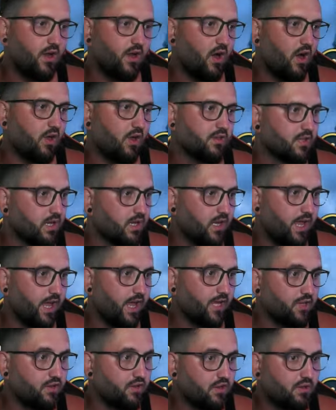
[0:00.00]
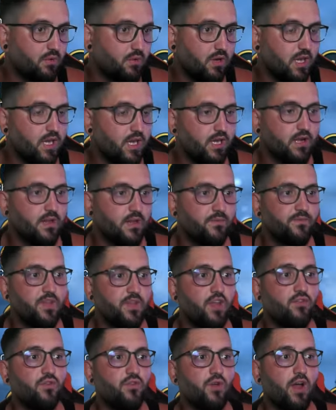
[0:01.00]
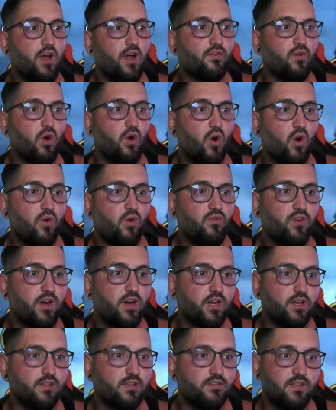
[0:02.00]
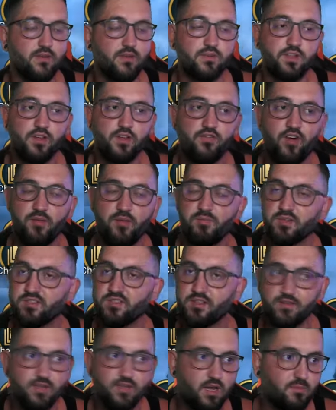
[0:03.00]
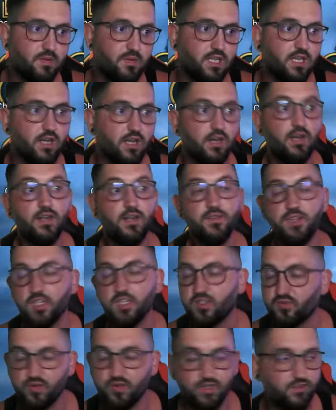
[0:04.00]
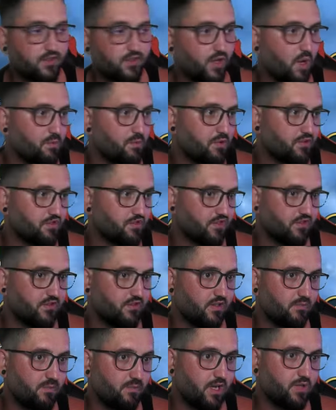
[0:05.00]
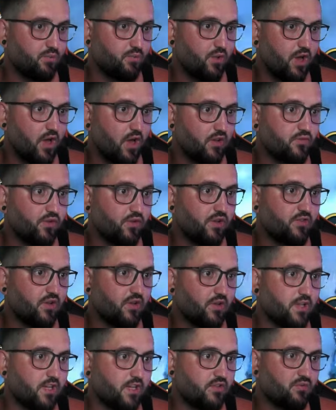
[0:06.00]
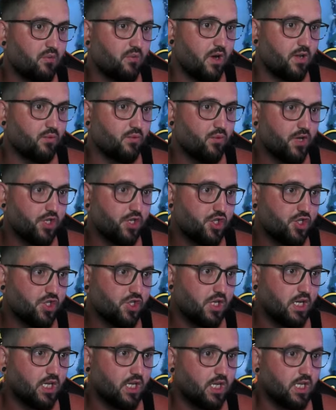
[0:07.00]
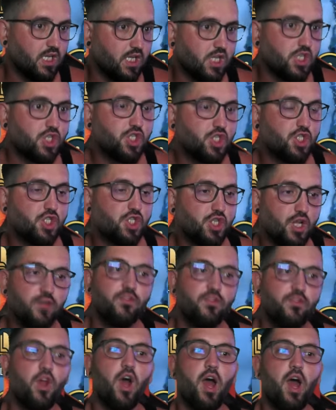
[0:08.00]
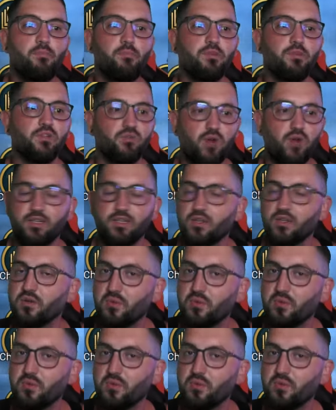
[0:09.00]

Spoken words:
on the A3. If you have over a 75% turn meter, this freeze cannot be resisted. But we got freeze on this one, which should have not happened, right? It